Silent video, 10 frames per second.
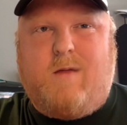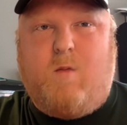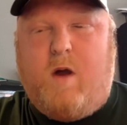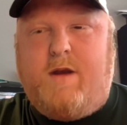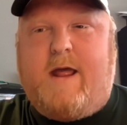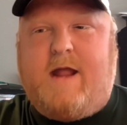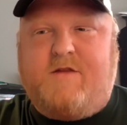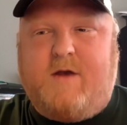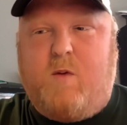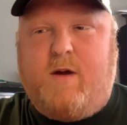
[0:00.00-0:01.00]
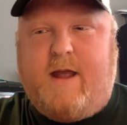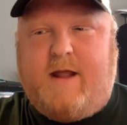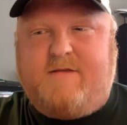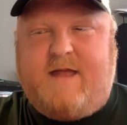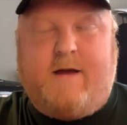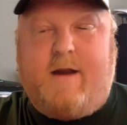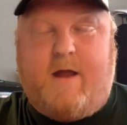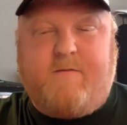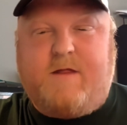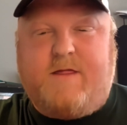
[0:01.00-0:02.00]
one day it's up, one day it's down.
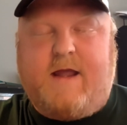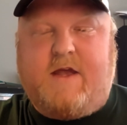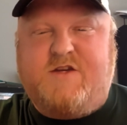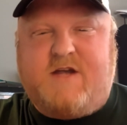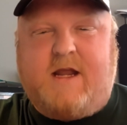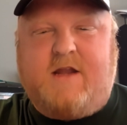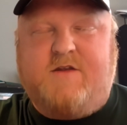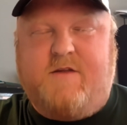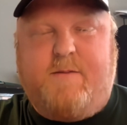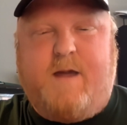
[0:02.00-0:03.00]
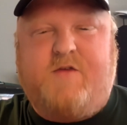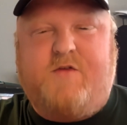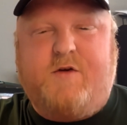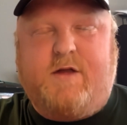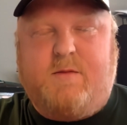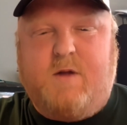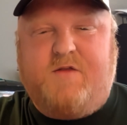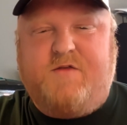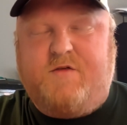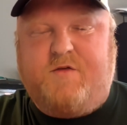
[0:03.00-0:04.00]
Everything has changed in the past 13
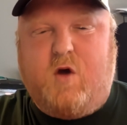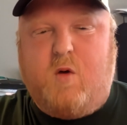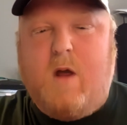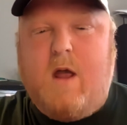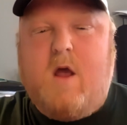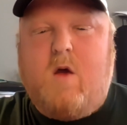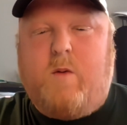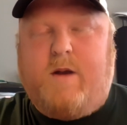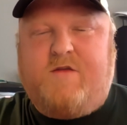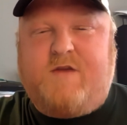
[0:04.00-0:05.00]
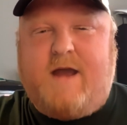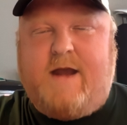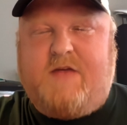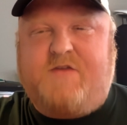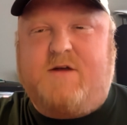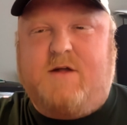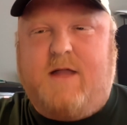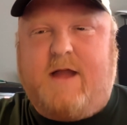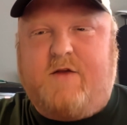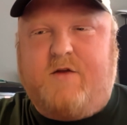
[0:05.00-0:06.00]
months. So we decided as
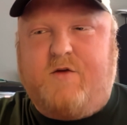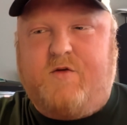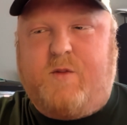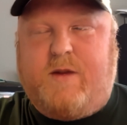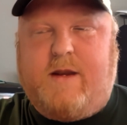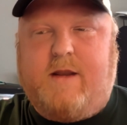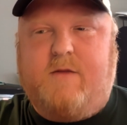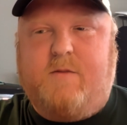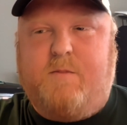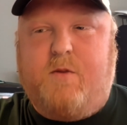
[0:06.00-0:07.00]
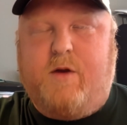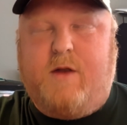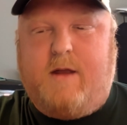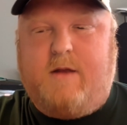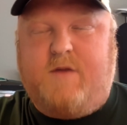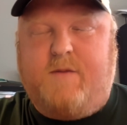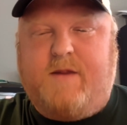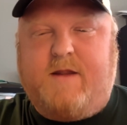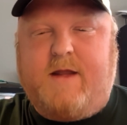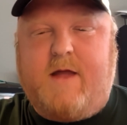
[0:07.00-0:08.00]
collectors, we needed to put
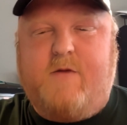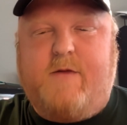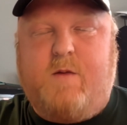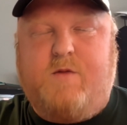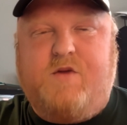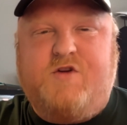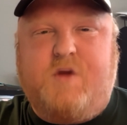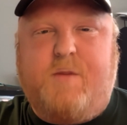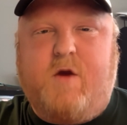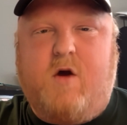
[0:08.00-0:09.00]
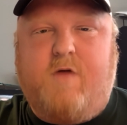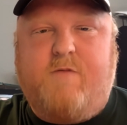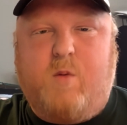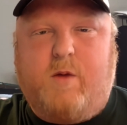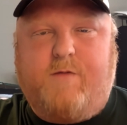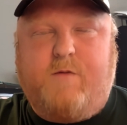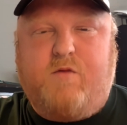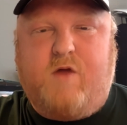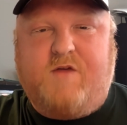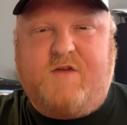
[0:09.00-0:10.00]
something together that was a jumping off point for
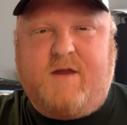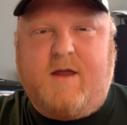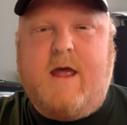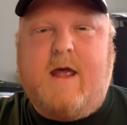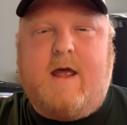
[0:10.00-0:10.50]
pricing